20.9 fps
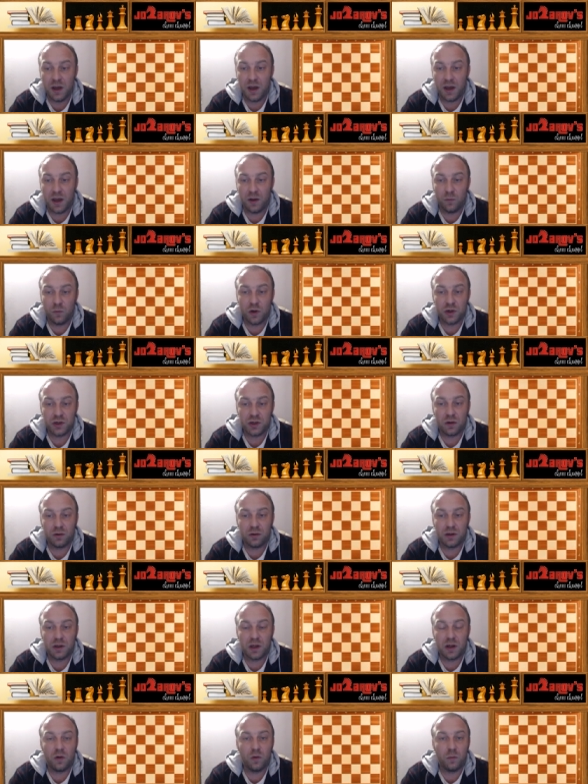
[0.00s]
And watch out
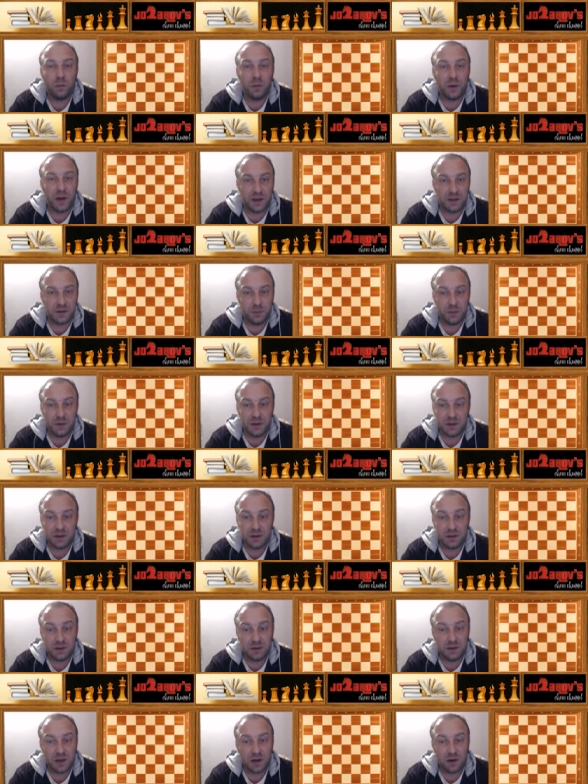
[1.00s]
now, black's
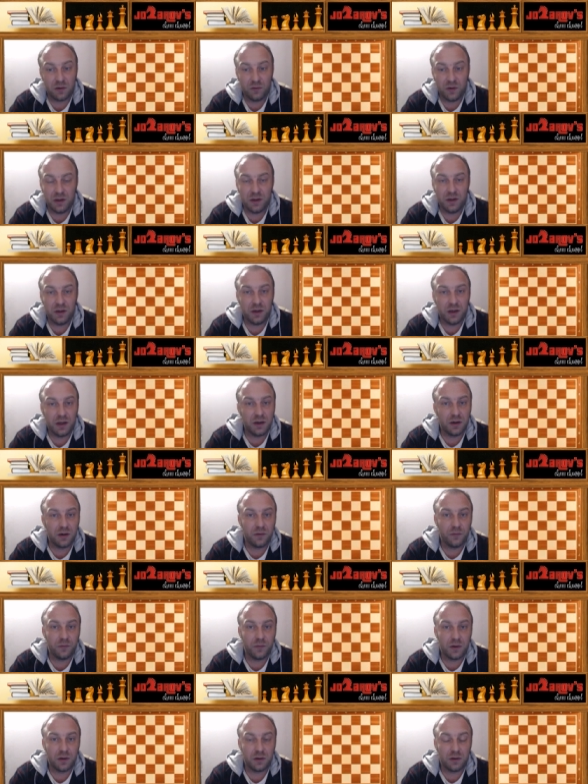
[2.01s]
pieces. They're really
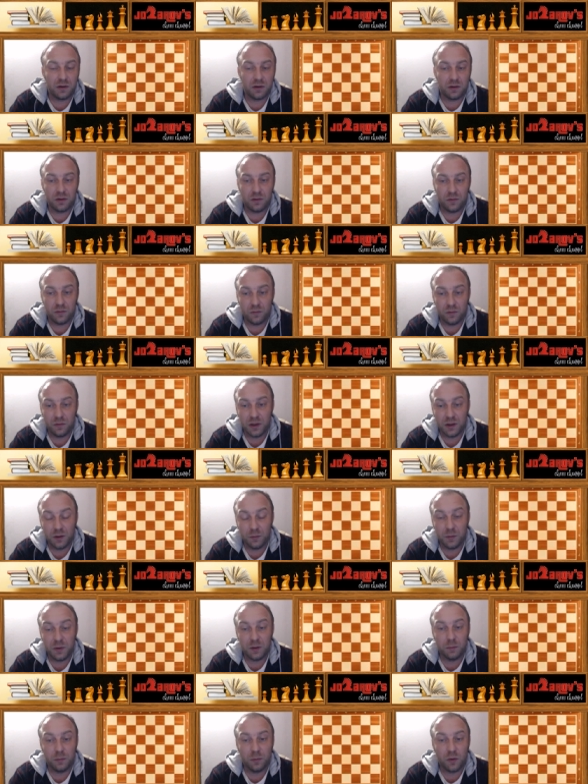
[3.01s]
here uh, a little
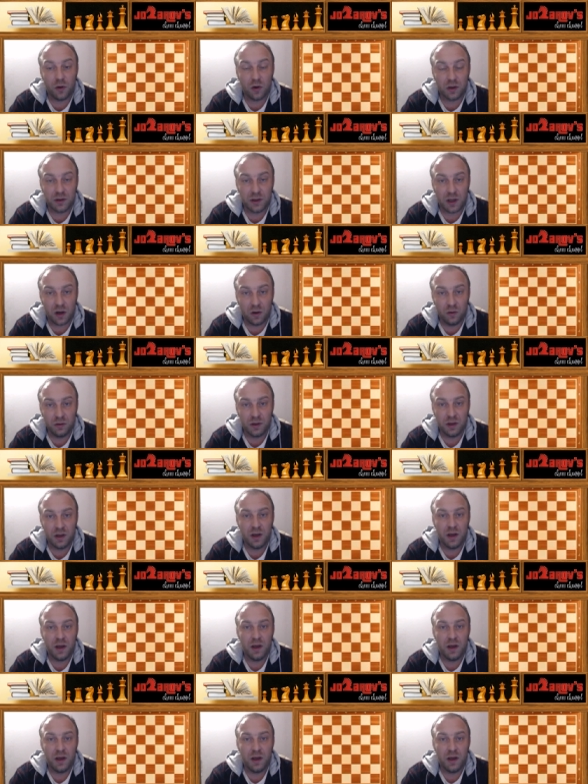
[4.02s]
bit blocked out.